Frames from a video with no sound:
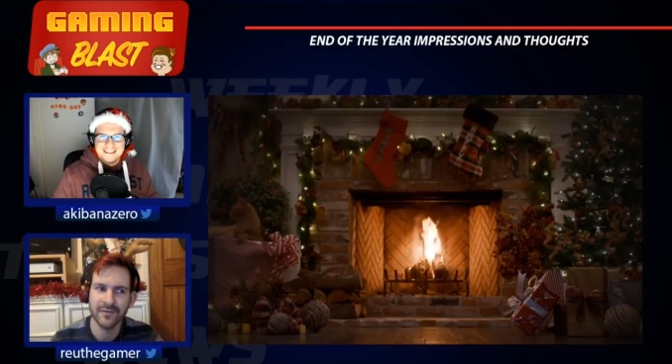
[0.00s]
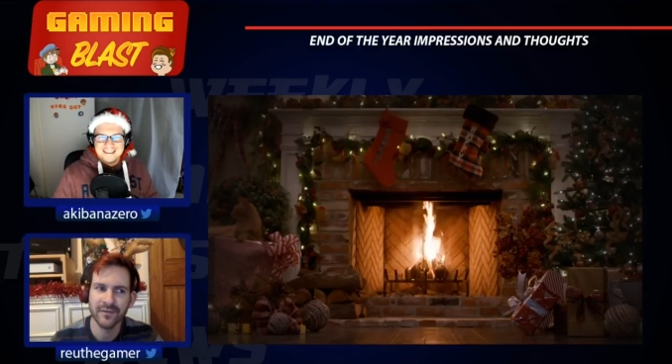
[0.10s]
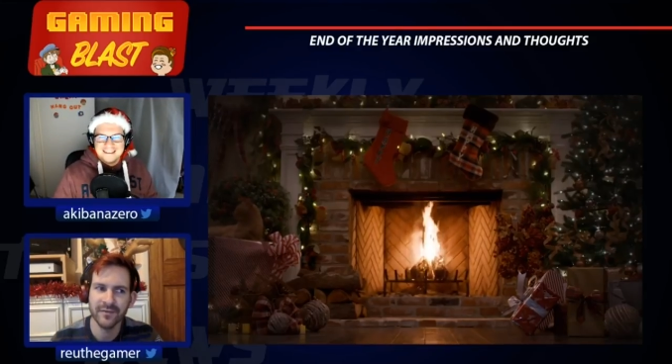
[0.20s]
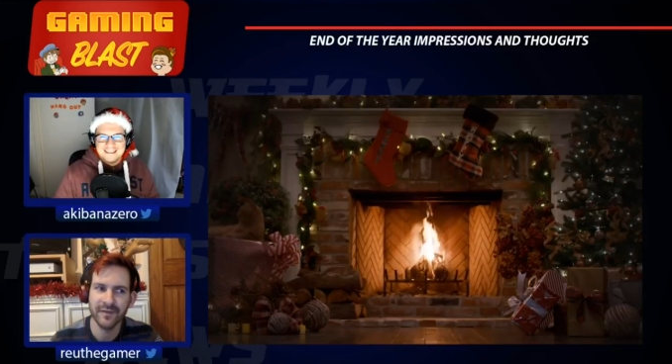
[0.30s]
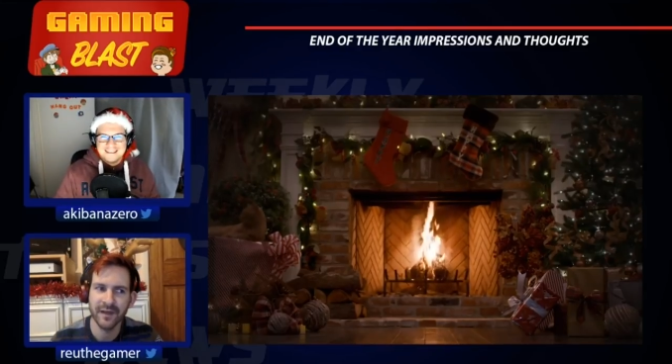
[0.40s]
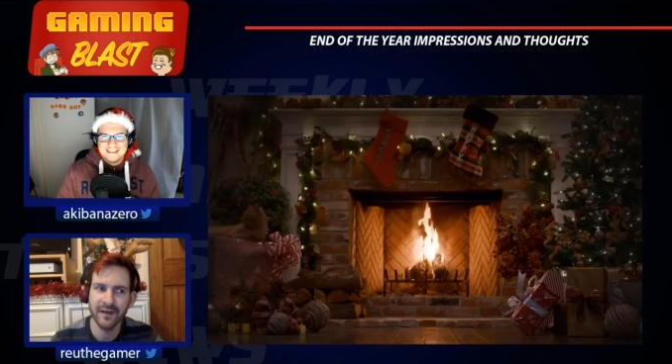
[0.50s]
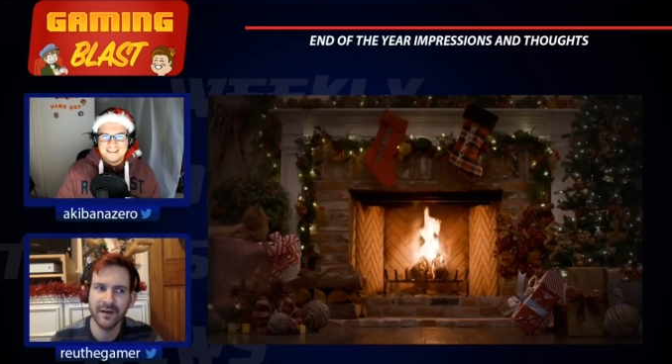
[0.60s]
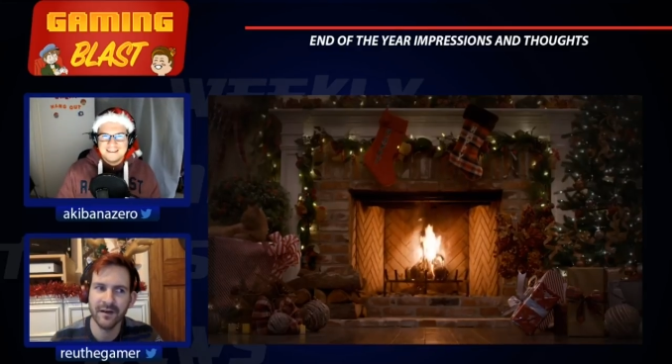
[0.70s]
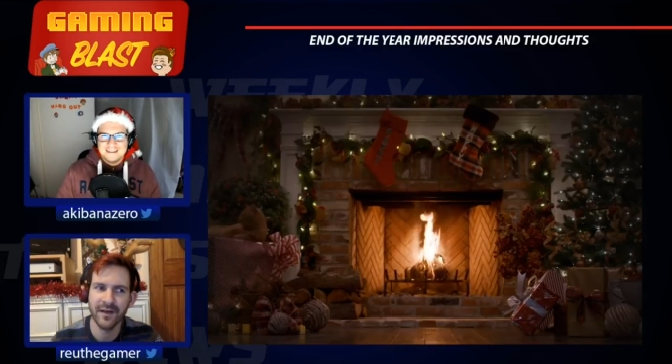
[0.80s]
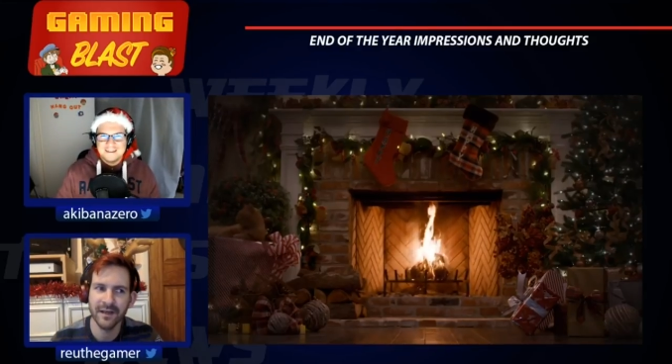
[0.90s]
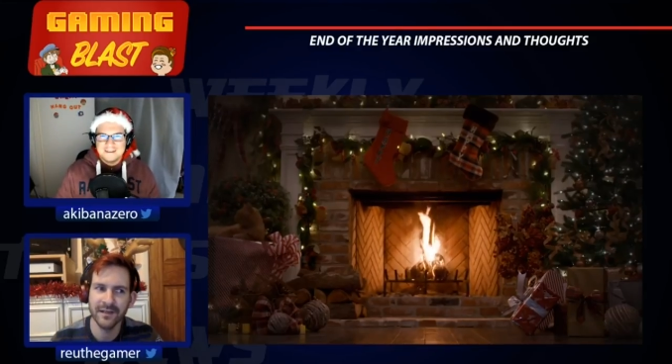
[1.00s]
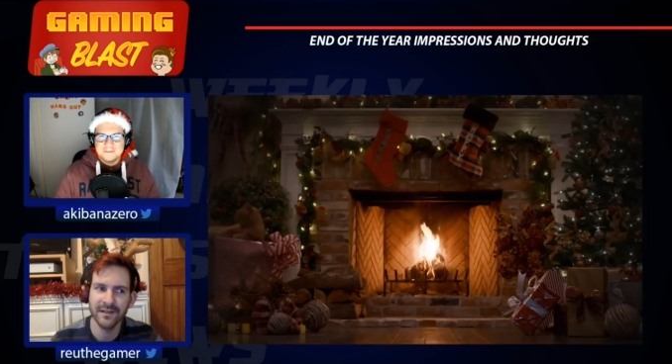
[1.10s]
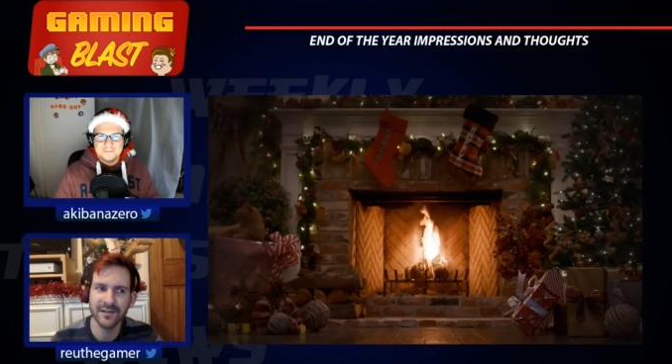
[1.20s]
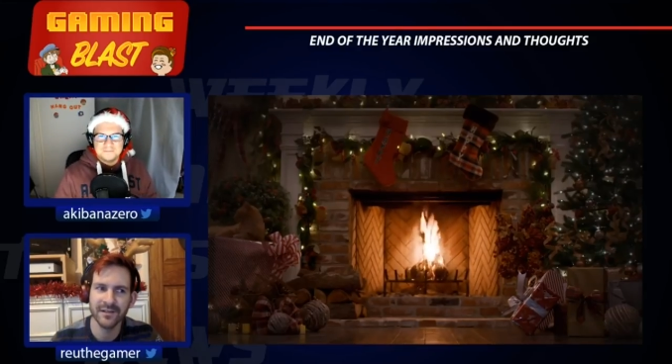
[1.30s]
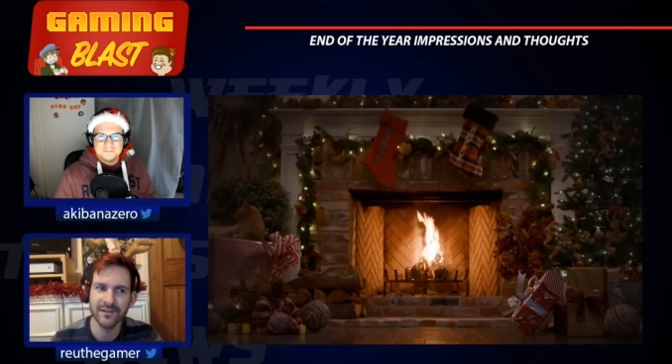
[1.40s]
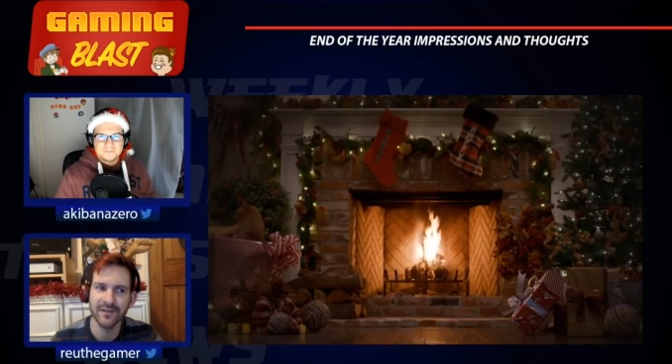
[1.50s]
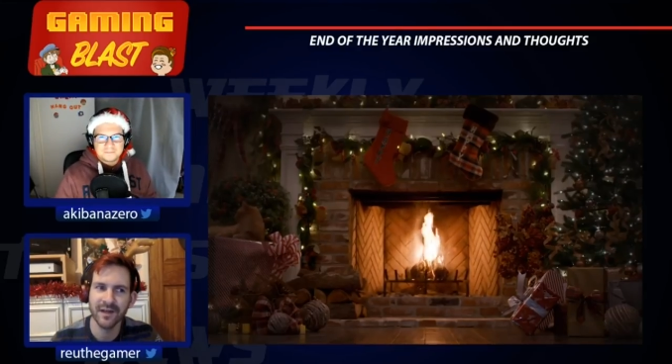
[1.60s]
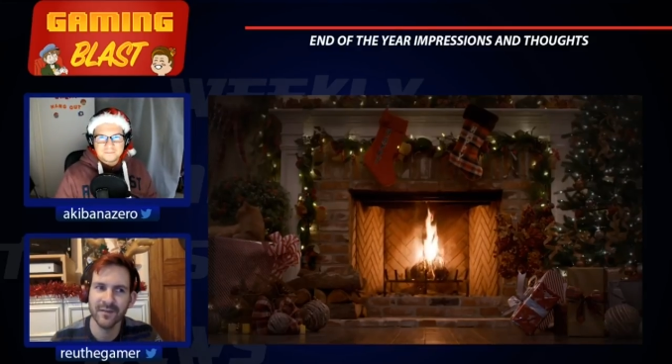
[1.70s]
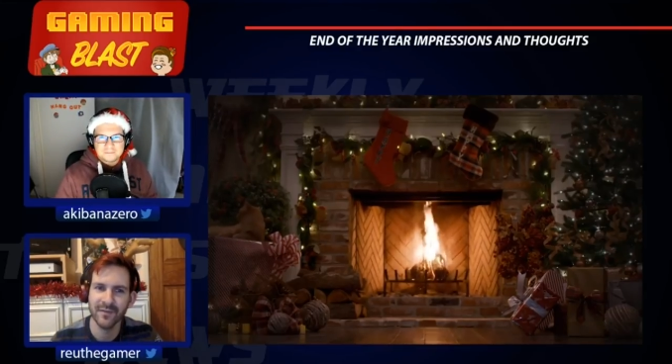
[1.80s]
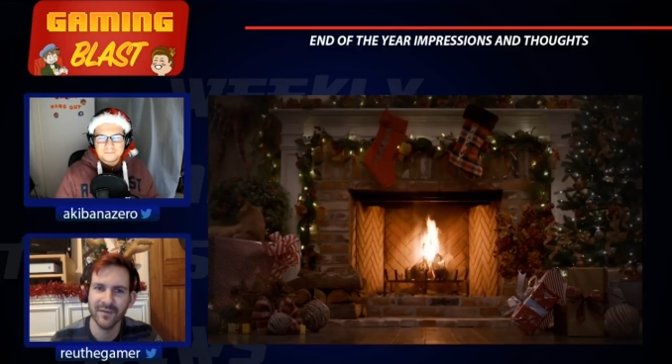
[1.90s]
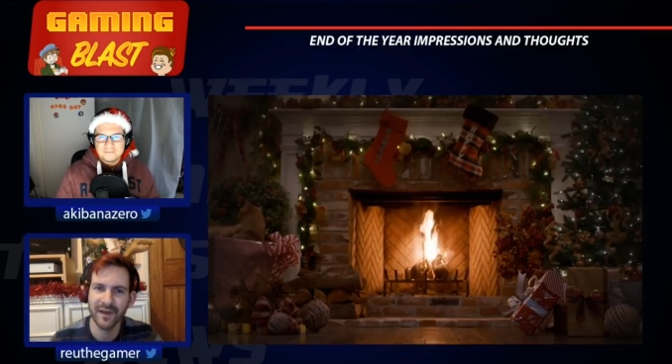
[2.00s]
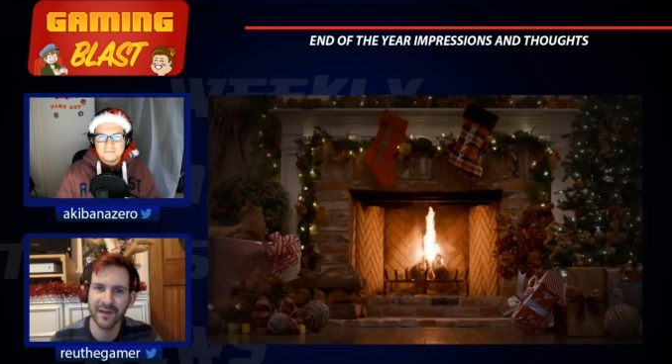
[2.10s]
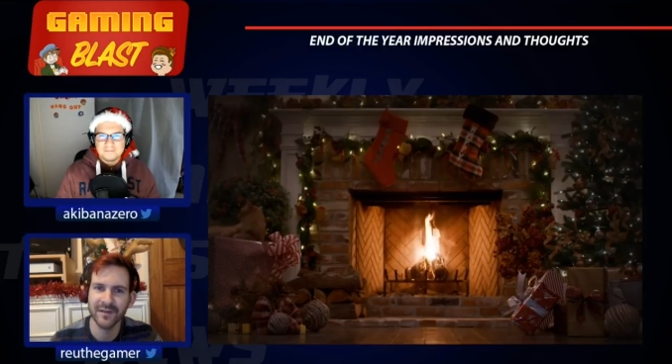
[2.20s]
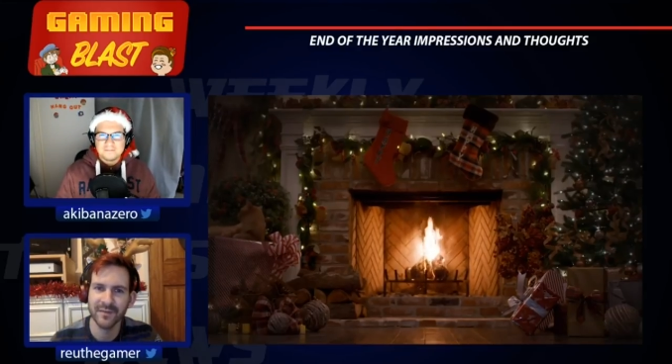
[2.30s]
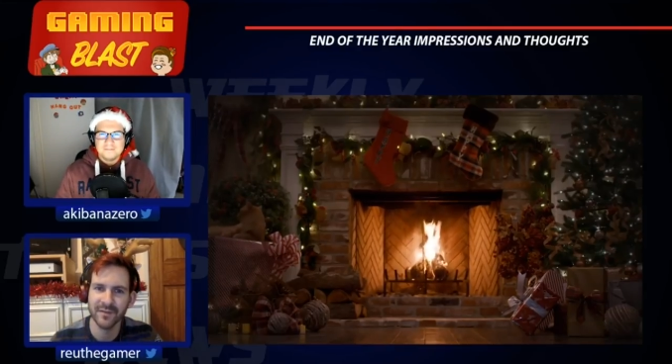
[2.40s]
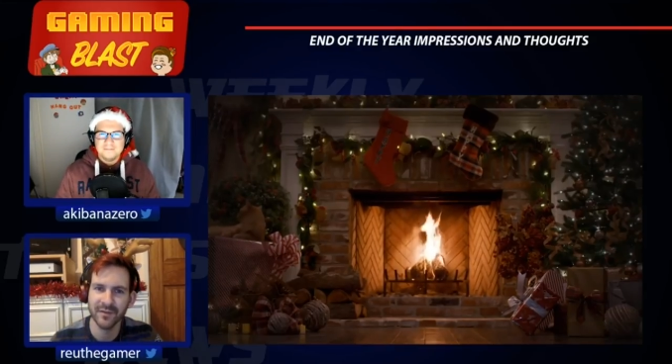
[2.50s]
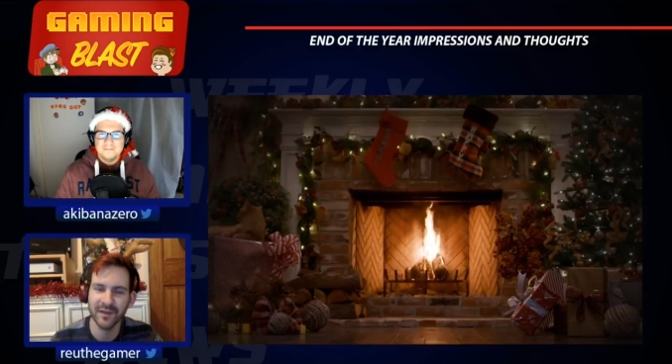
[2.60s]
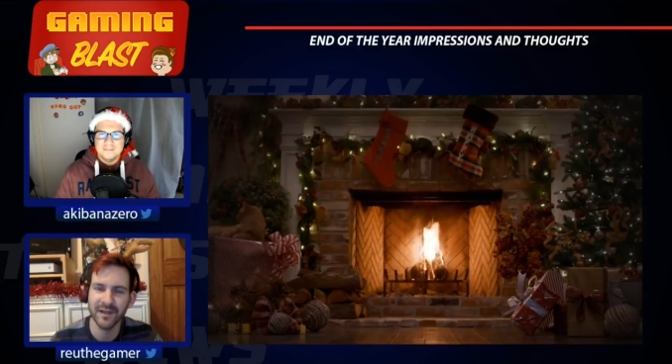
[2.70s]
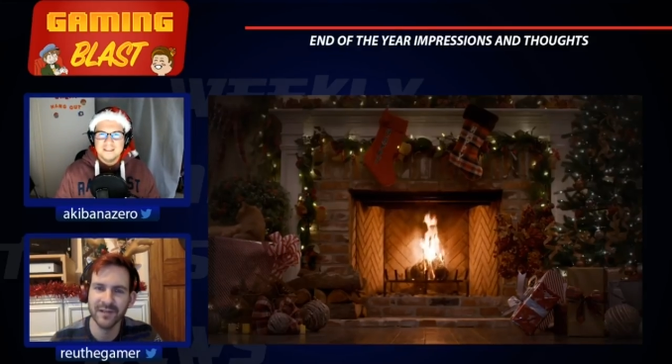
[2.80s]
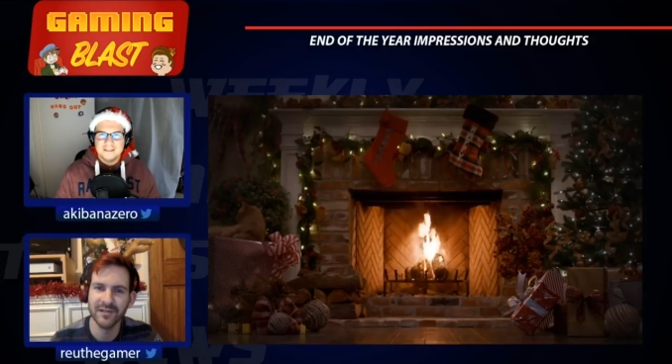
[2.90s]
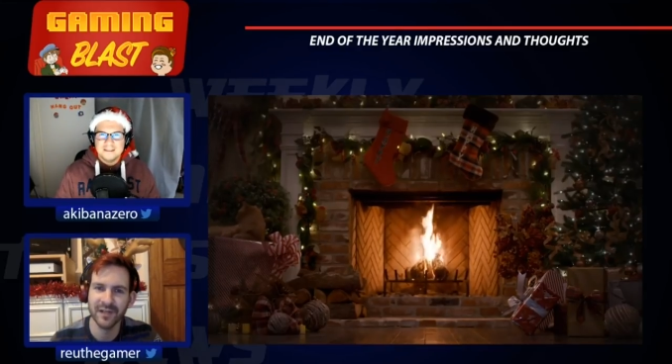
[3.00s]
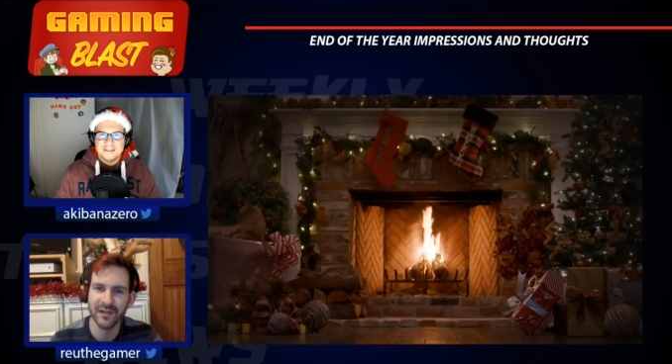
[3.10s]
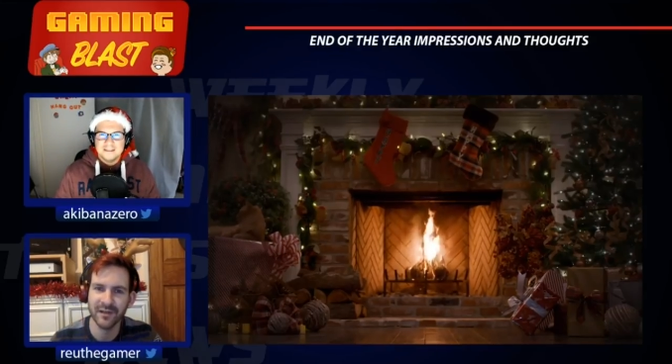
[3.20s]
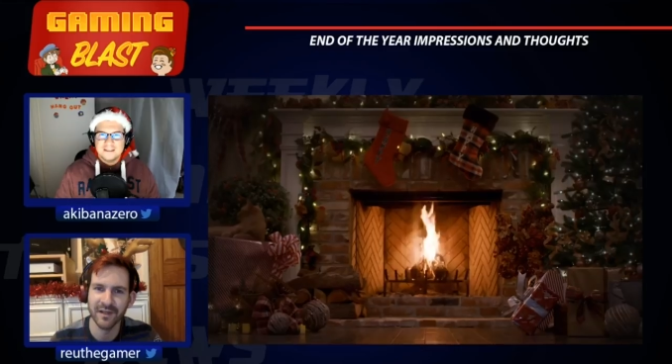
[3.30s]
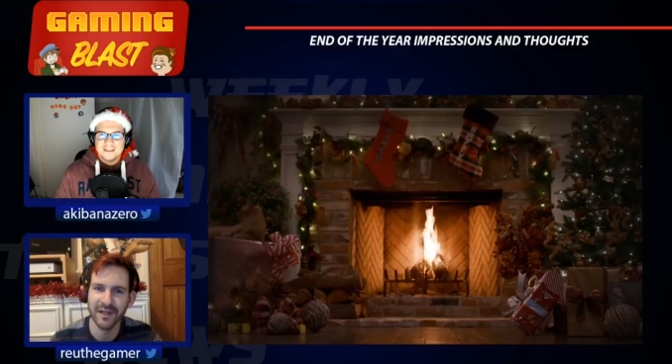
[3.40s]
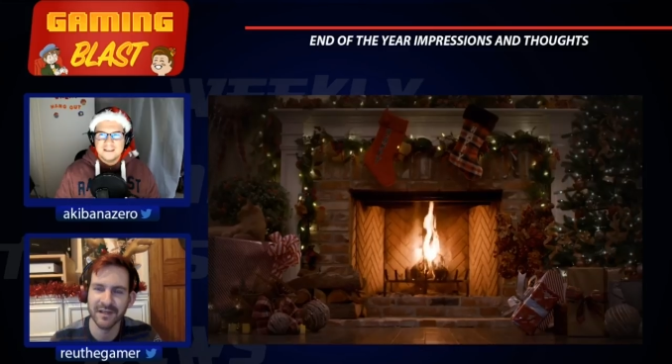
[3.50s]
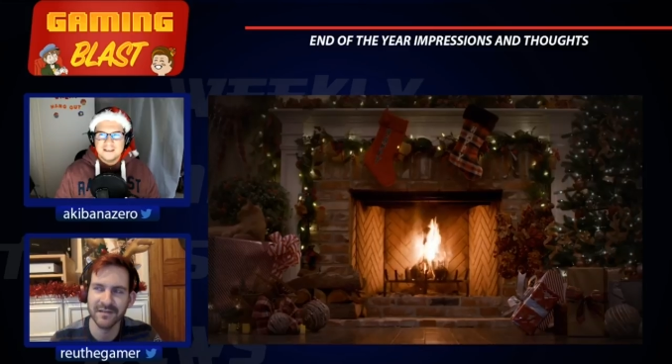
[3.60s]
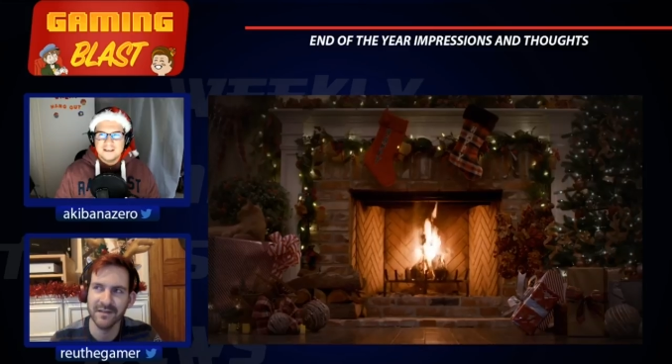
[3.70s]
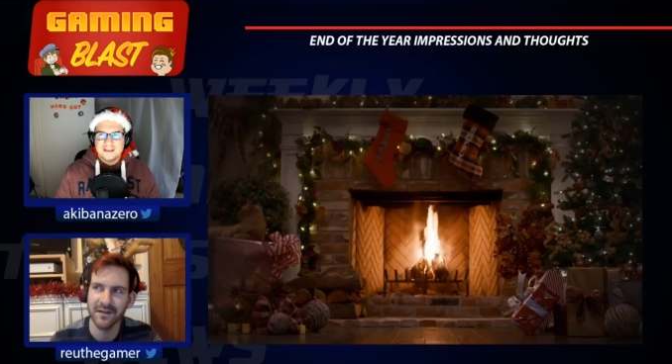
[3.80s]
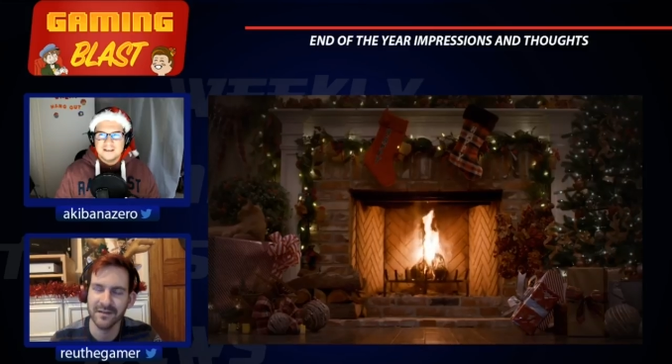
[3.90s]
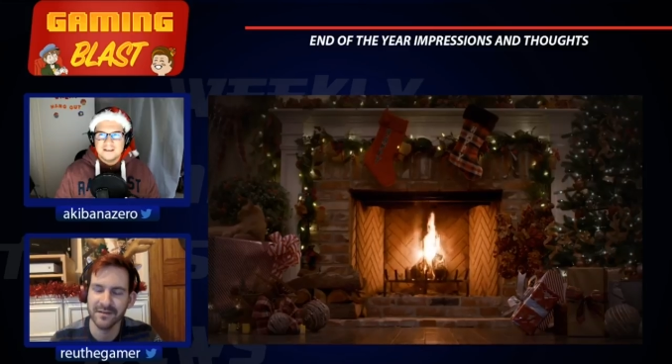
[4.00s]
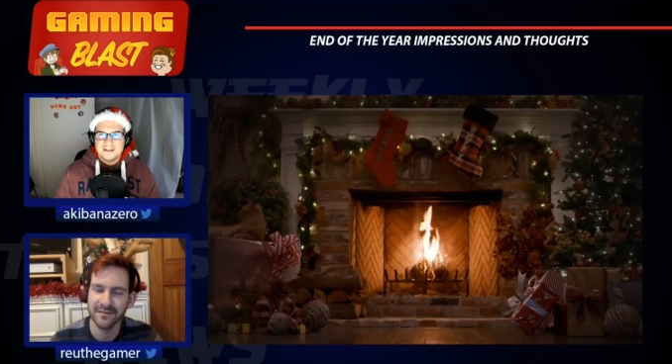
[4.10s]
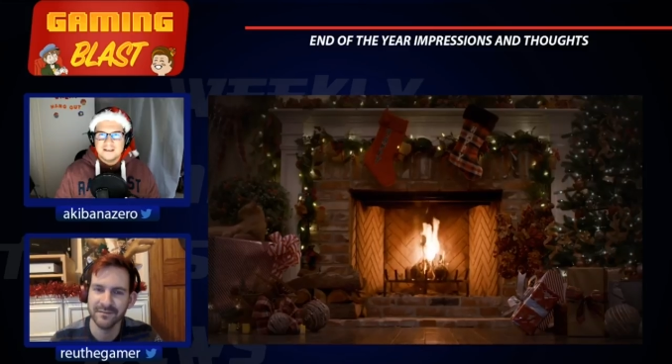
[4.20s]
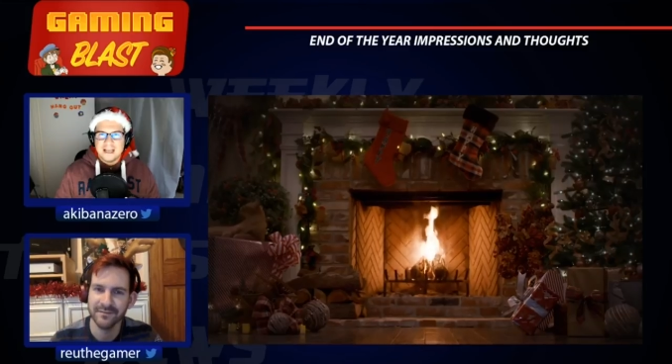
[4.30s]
Street Fighter Arcade Edition and Dragon Ball Fighters before the end of January. That's nuts.